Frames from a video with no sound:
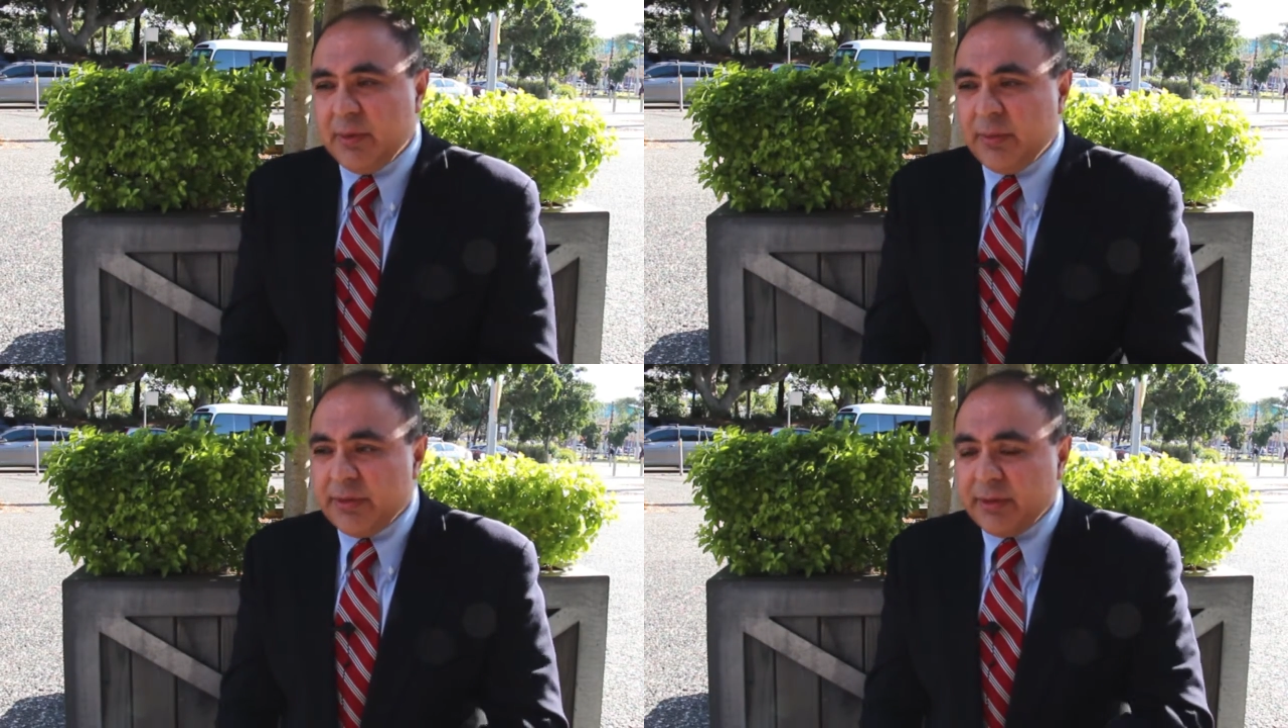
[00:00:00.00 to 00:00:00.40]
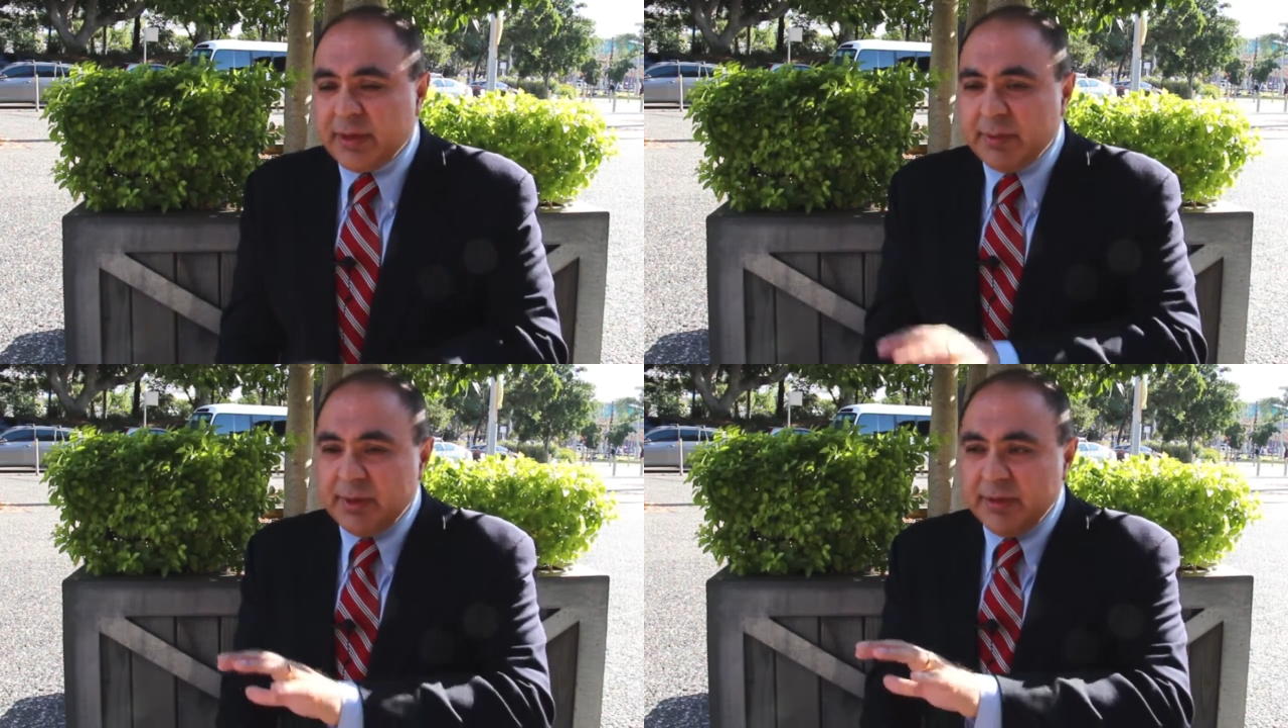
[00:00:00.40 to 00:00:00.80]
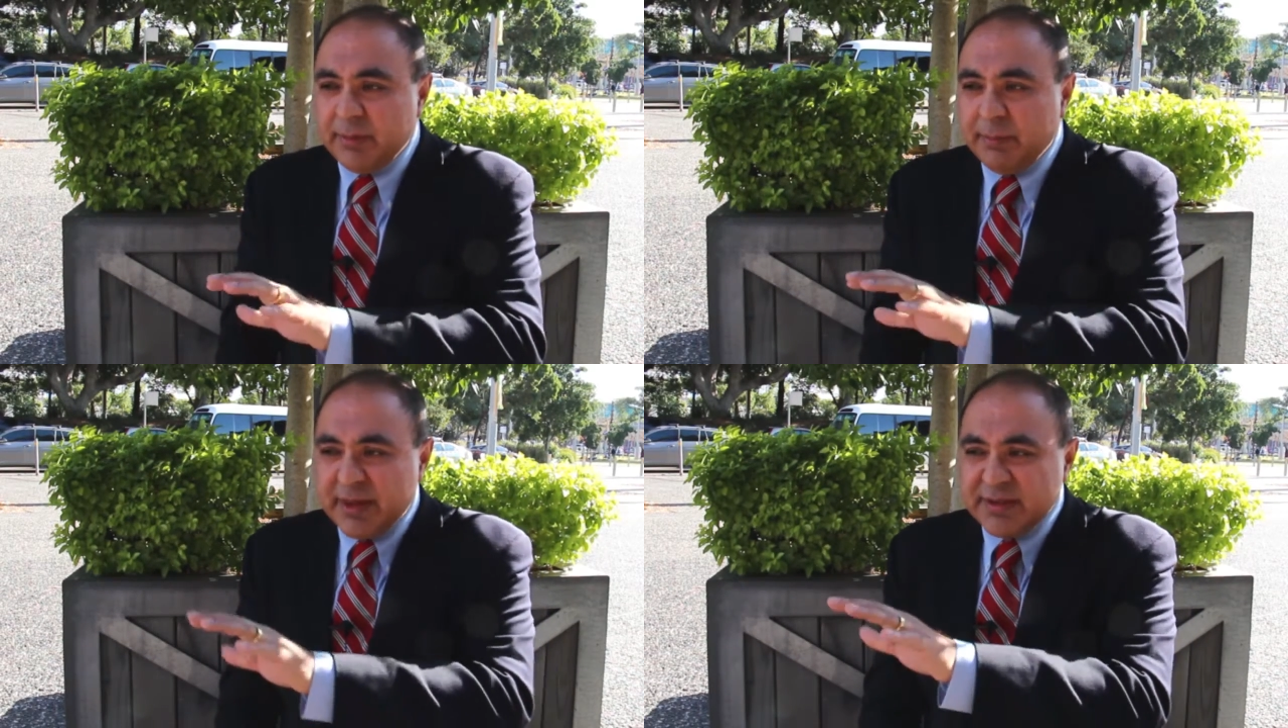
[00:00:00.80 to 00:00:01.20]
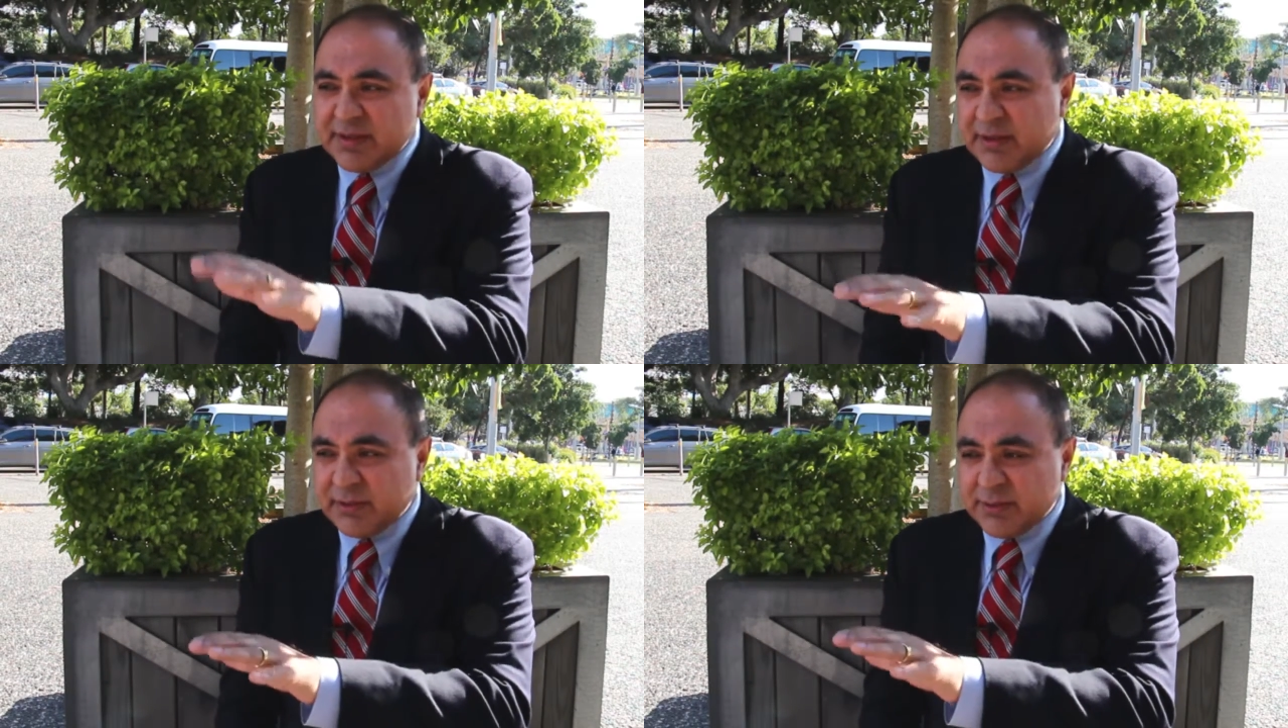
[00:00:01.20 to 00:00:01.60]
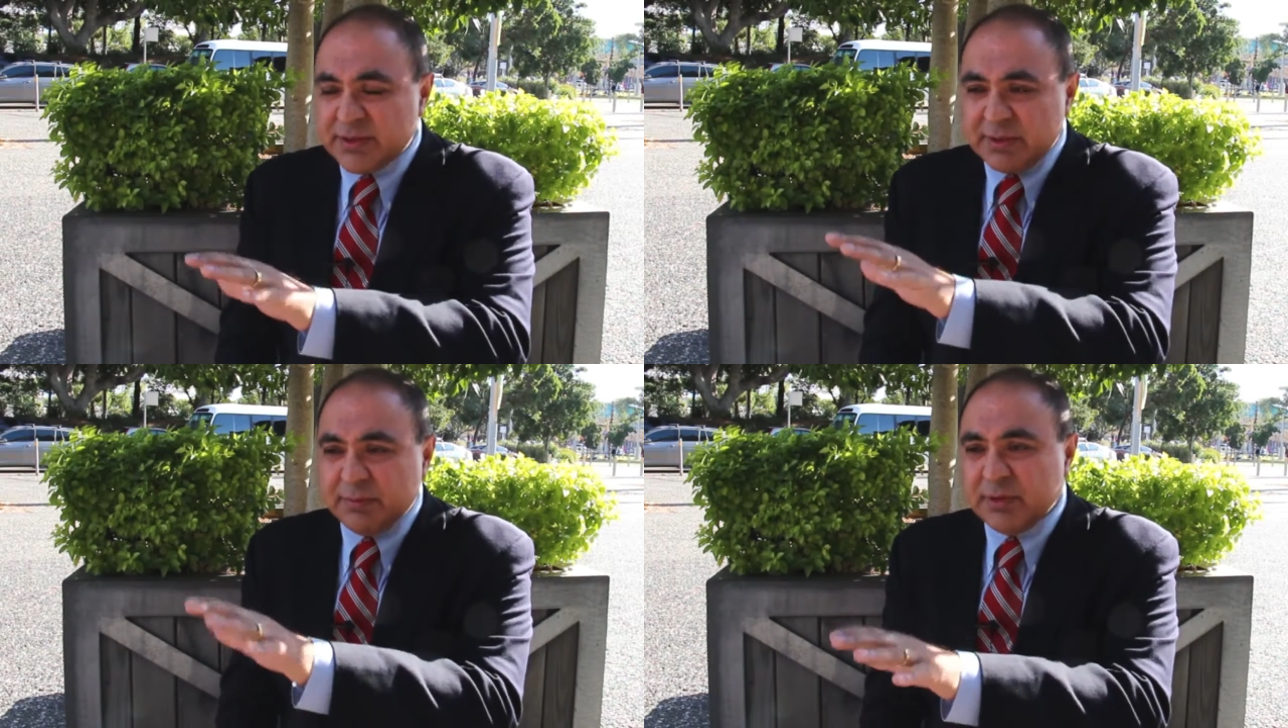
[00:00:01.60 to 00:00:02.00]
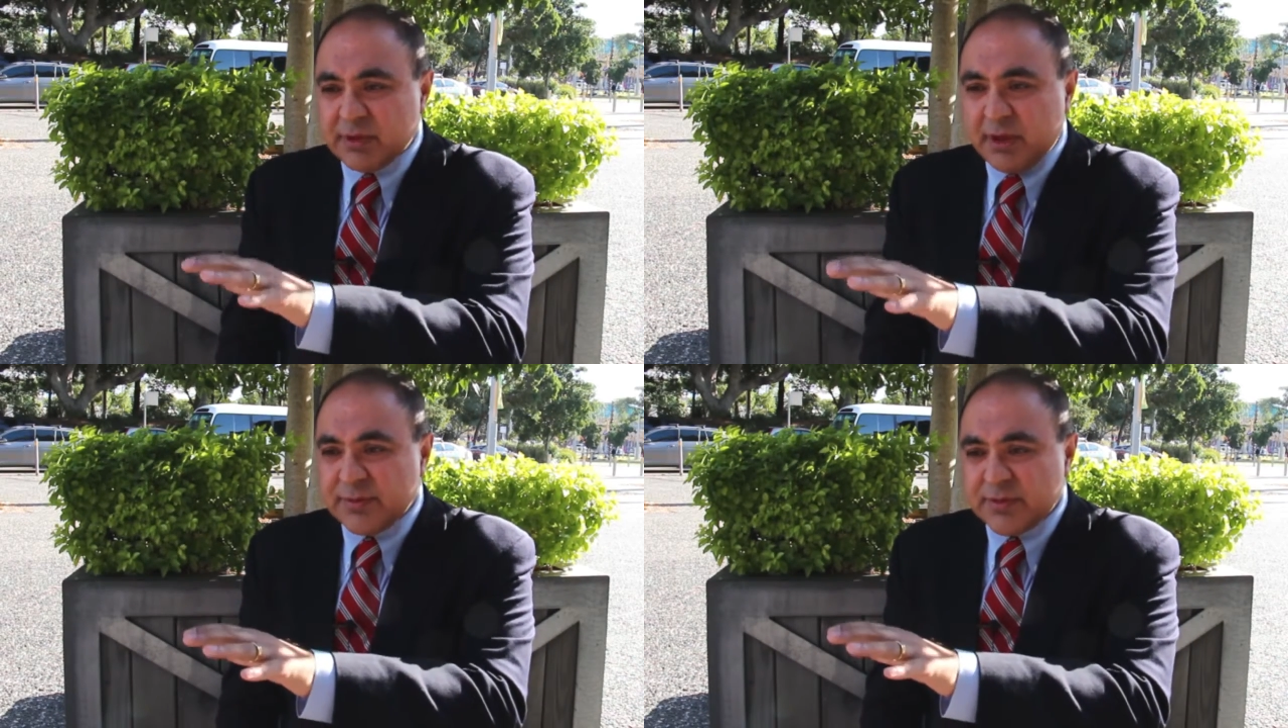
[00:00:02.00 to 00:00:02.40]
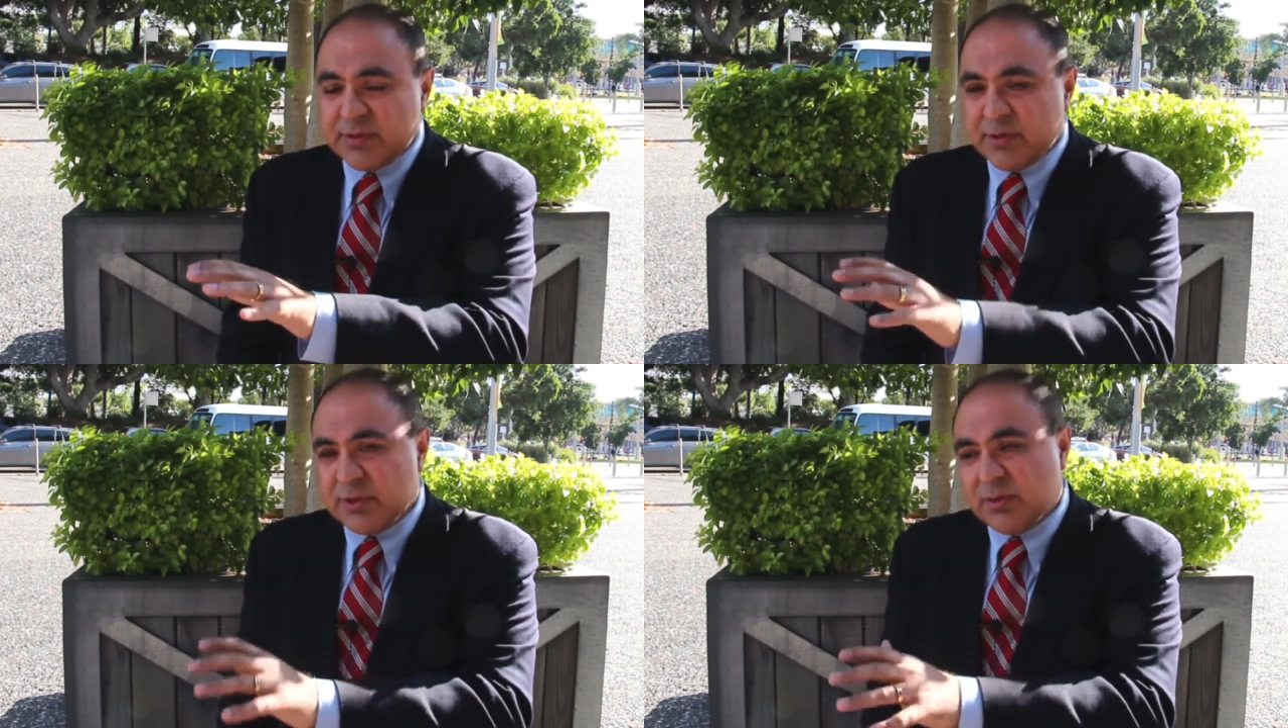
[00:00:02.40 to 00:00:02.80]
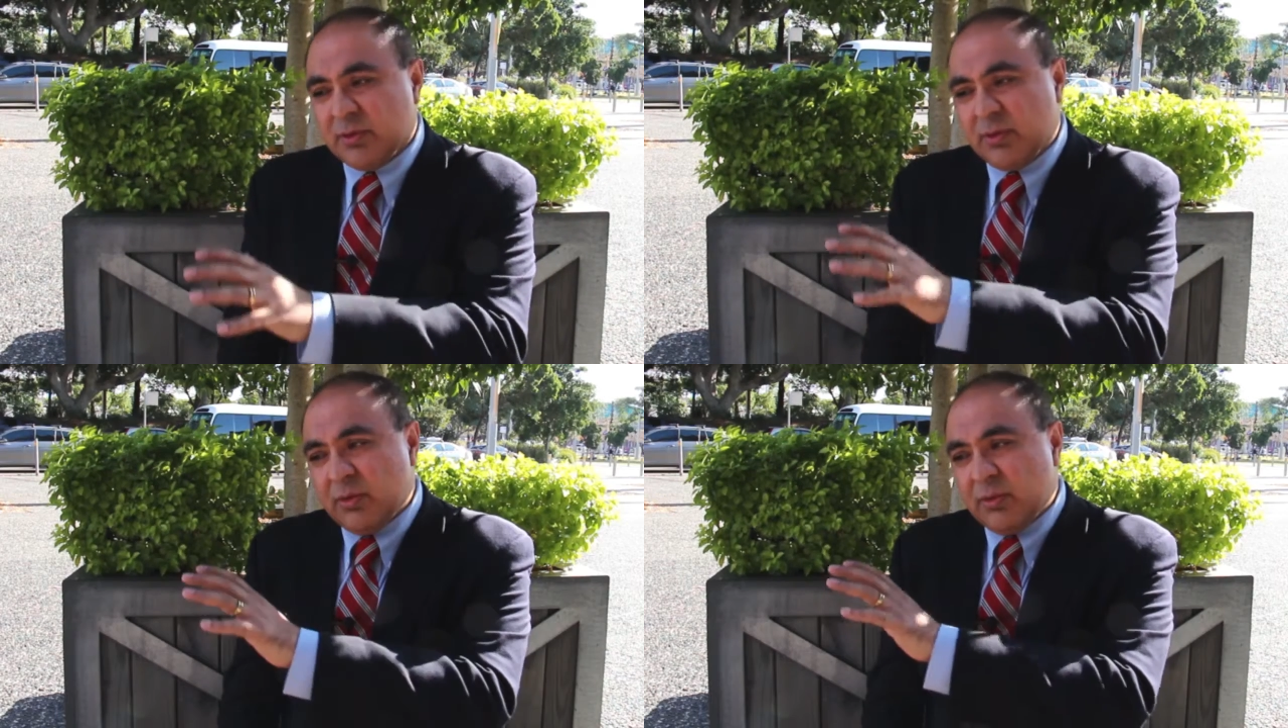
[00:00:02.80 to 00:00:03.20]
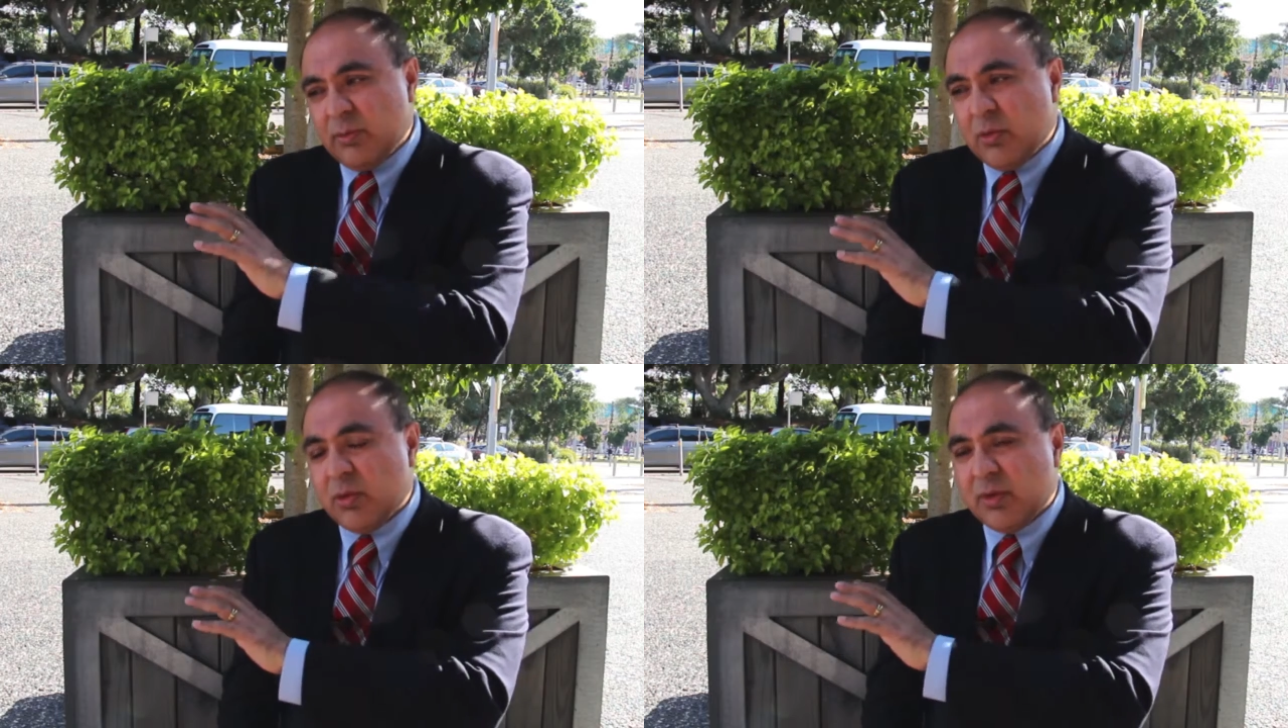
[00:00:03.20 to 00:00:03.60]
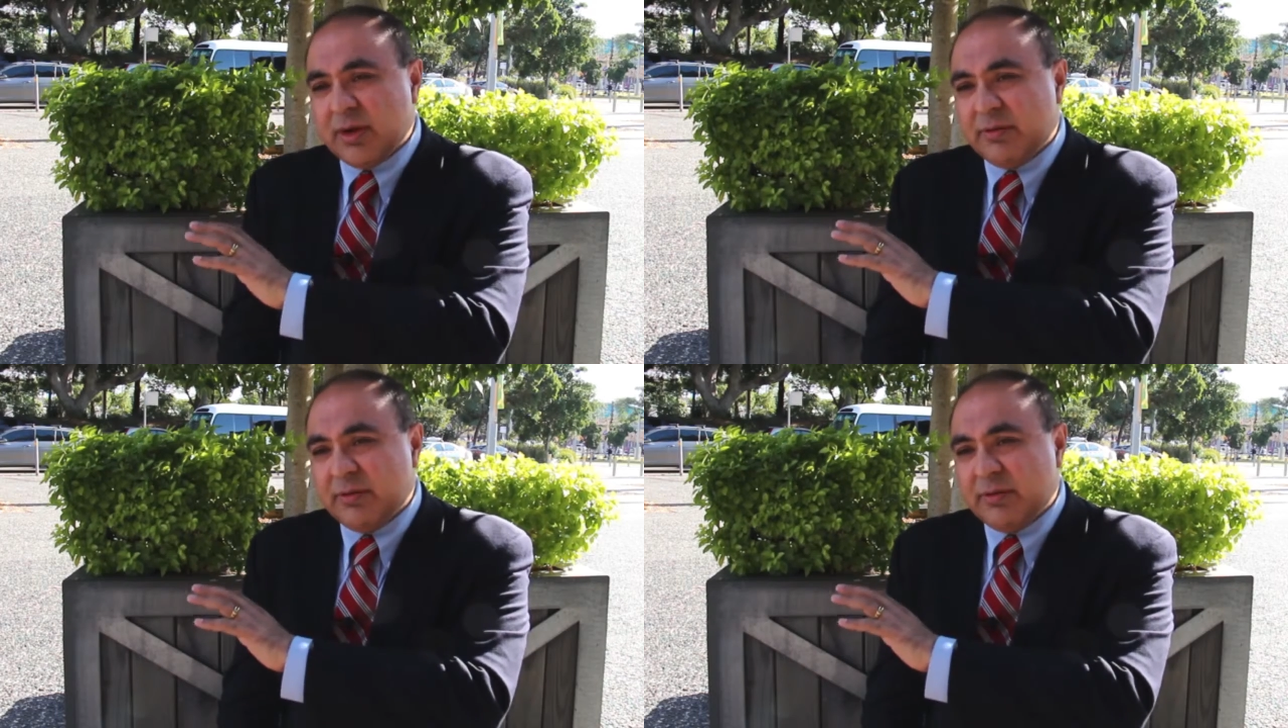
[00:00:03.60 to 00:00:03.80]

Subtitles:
whether they be the basic or simple types of surgical or more